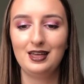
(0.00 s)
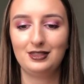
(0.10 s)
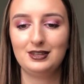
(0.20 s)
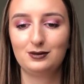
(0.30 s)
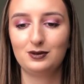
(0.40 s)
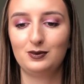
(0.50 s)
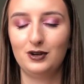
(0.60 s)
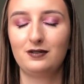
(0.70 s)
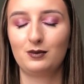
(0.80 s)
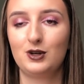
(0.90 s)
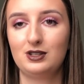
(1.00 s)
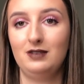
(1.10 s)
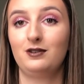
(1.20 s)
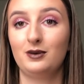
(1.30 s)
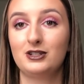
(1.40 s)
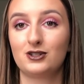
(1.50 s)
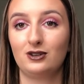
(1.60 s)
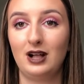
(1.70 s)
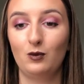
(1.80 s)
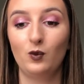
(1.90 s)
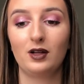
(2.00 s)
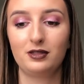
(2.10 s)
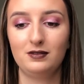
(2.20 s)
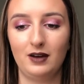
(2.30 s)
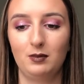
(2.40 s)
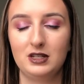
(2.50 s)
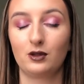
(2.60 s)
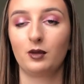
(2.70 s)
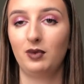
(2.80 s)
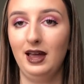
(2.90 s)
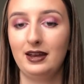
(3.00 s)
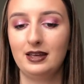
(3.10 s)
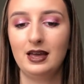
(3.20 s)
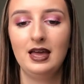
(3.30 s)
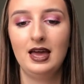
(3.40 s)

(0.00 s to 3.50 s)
This was one of the most influential and wealthy families on the planet,